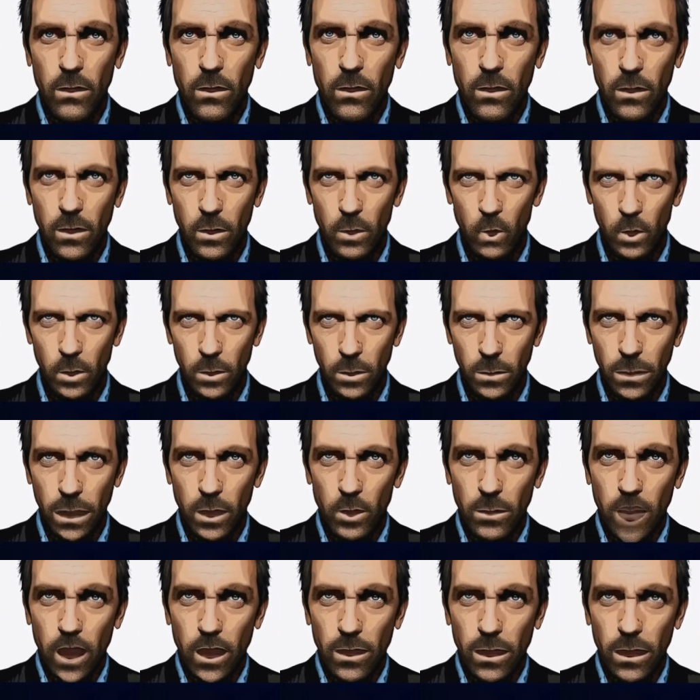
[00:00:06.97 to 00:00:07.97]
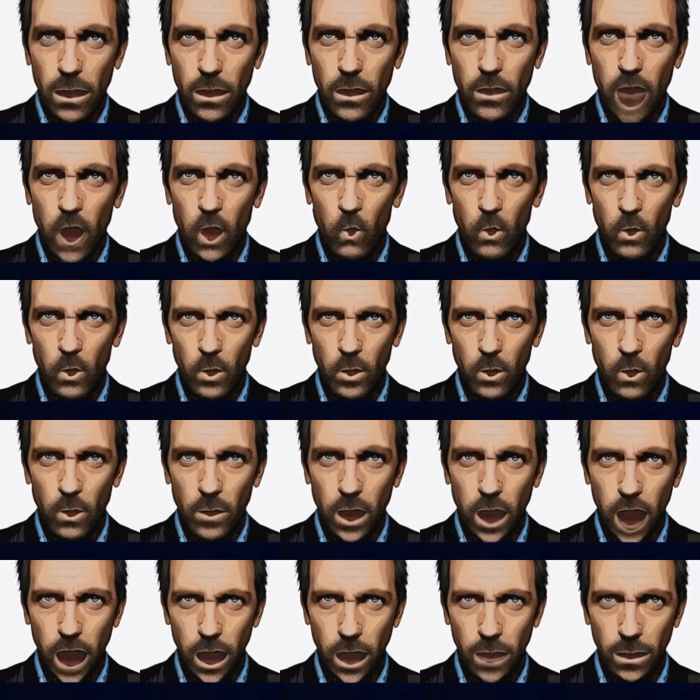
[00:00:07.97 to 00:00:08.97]
Latest discovery by
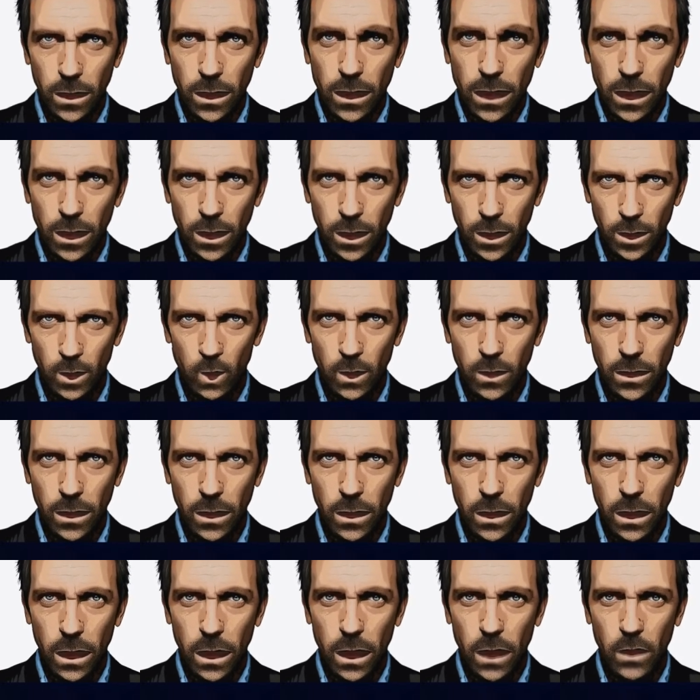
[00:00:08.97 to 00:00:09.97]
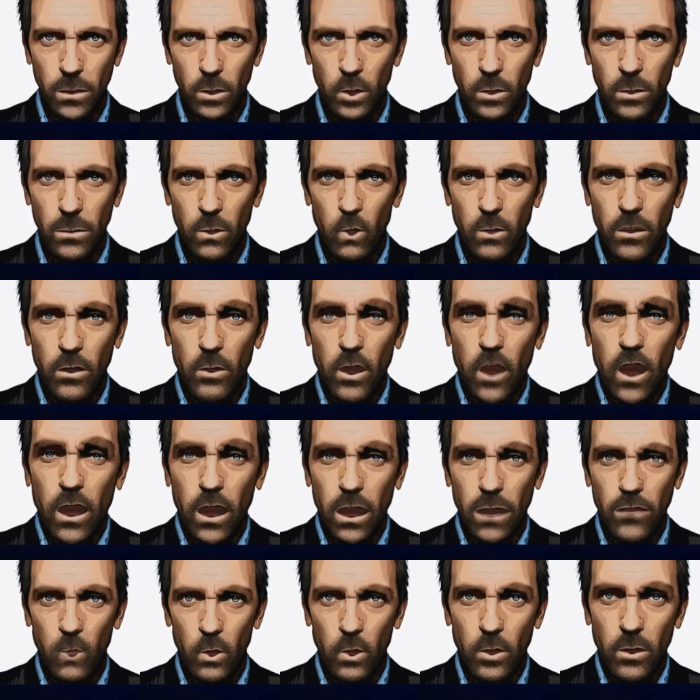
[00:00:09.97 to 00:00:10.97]
NASA's Mars orbiter indicates that the
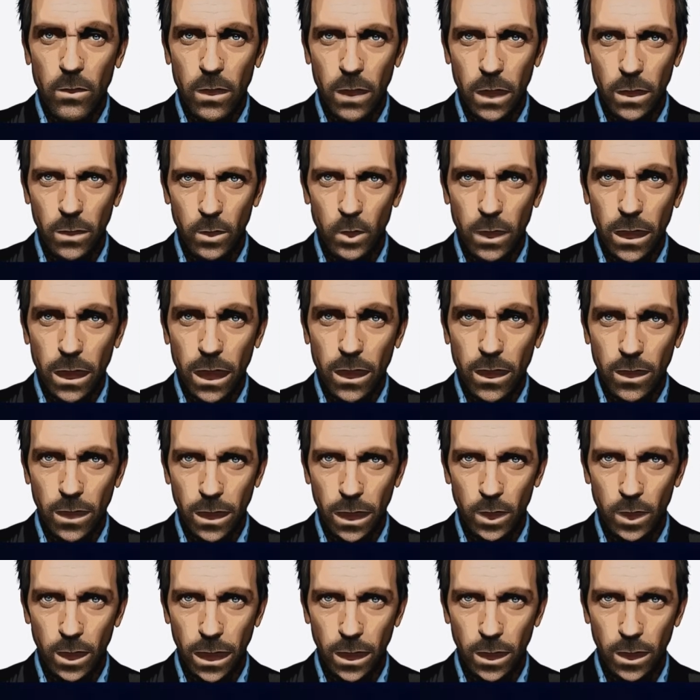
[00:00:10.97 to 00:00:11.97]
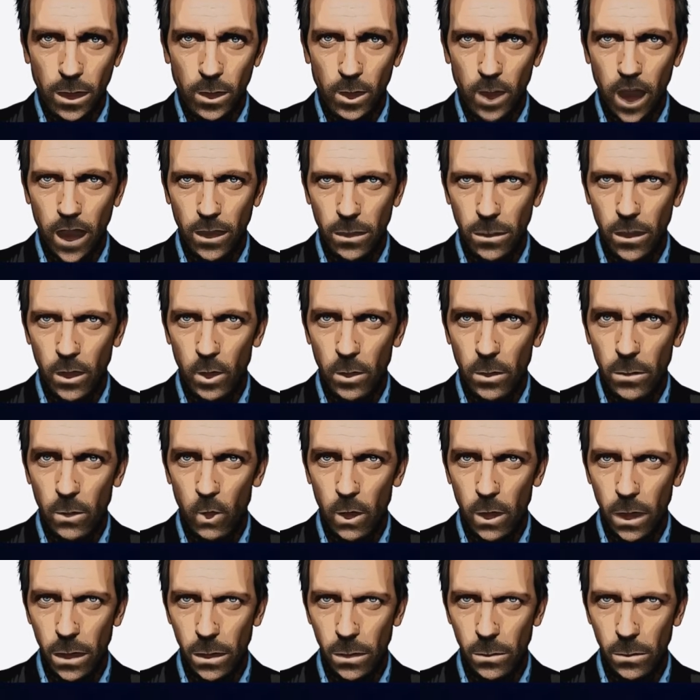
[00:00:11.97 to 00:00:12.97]
planet is gradually losing its
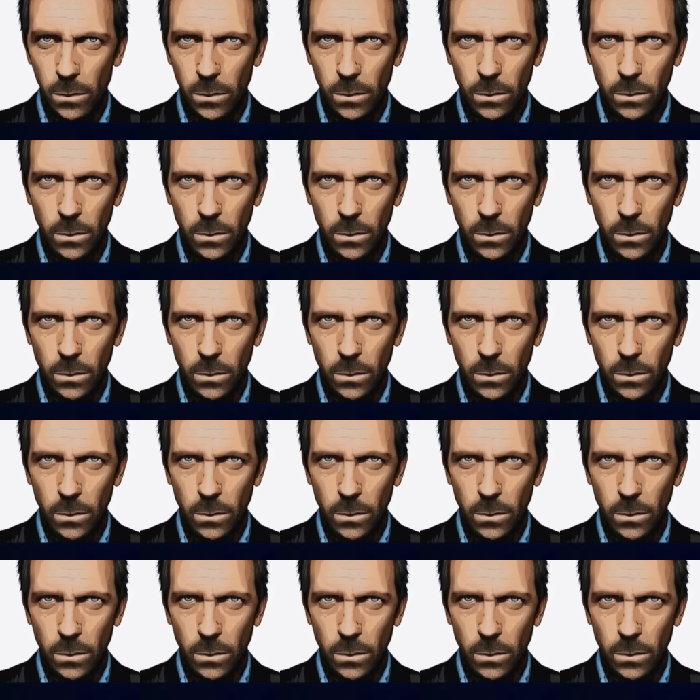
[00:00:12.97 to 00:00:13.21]
atmosphere.